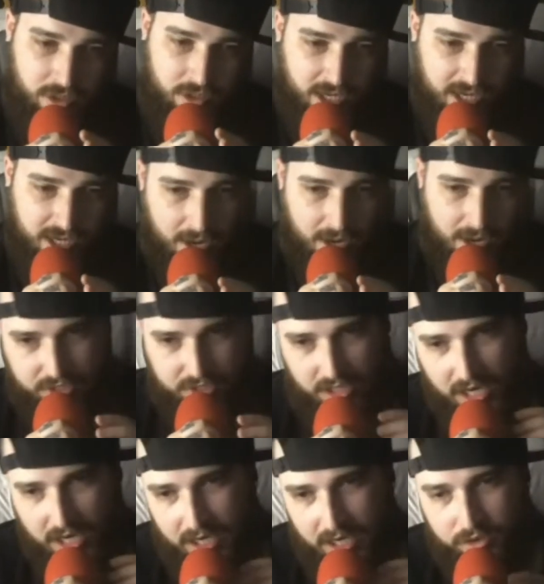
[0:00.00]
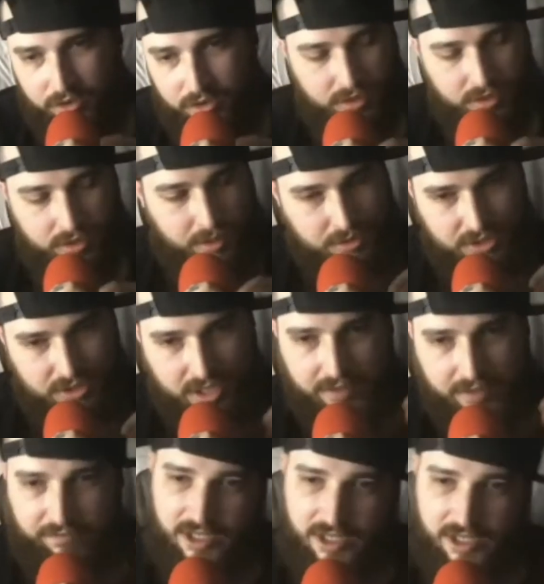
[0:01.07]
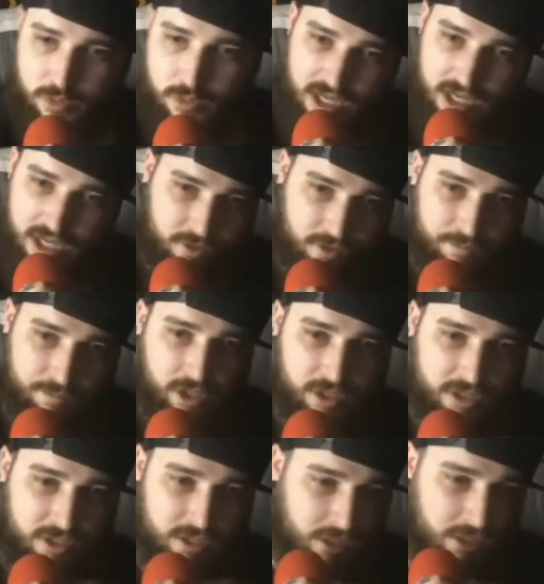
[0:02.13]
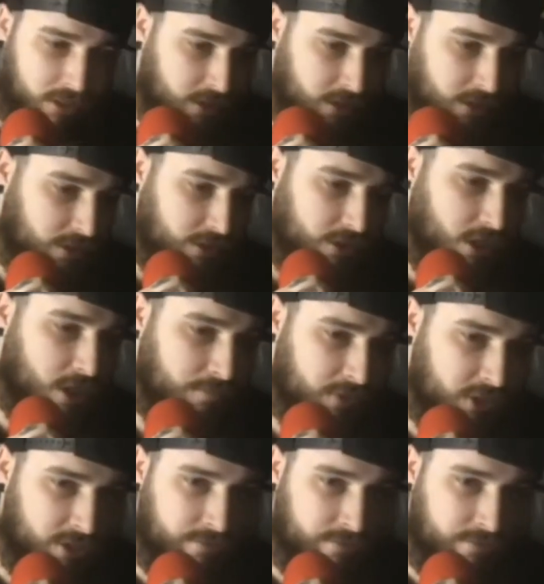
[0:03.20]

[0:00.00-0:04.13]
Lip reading: And I was the kind of dude that was like friends with everybody. You know what I mean?